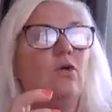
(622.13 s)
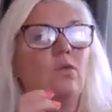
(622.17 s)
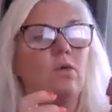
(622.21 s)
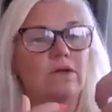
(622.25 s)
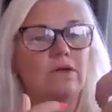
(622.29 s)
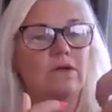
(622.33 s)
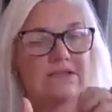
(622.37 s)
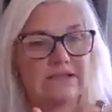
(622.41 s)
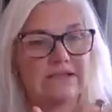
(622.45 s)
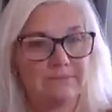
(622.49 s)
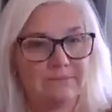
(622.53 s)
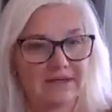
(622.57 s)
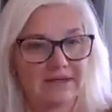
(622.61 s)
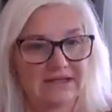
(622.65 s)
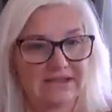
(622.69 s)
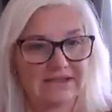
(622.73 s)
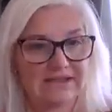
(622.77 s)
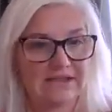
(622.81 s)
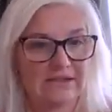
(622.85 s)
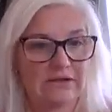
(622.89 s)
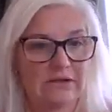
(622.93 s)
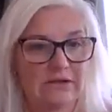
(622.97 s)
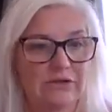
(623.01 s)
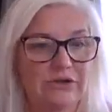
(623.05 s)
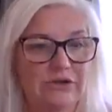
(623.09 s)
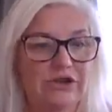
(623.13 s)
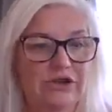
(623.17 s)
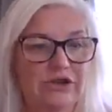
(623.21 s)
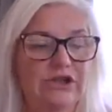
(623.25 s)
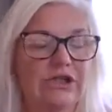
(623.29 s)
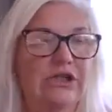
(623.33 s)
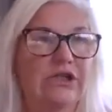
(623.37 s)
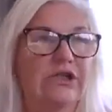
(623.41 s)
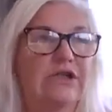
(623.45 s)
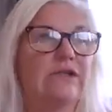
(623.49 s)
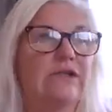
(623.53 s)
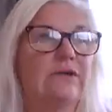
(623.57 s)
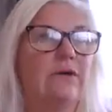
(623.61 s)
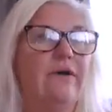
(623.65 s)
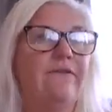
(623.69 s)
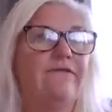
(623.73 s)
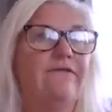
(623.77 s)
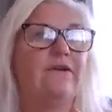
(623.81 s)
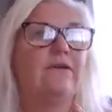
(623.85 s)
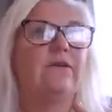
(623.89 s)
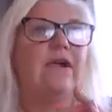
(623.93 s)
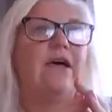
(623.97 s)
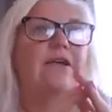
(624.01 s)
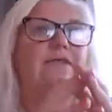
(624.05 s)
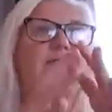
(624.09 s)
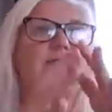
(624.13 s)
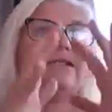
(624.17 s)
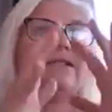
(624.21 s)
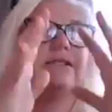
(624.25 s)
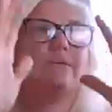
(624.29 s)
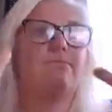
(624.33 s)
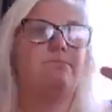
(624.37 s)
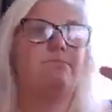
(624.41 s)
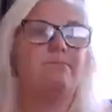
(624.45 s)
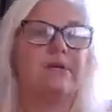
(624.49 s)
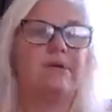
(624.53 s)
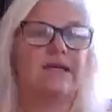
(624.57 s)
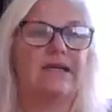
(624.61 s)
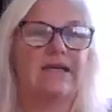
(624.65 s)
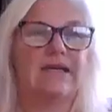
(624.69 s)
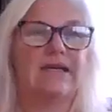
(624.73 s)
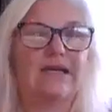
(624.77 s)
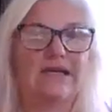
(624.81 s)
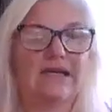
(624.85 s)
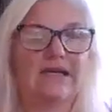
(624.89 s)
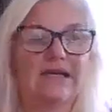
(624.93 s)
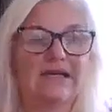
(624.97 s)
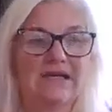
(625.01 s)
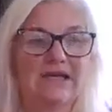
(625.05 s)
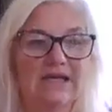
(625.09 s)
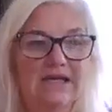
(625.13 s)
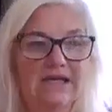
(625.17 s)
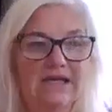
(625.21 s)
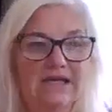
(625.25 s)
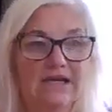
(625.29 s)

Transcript: What's the bigger solution? So I feel like there's a bigger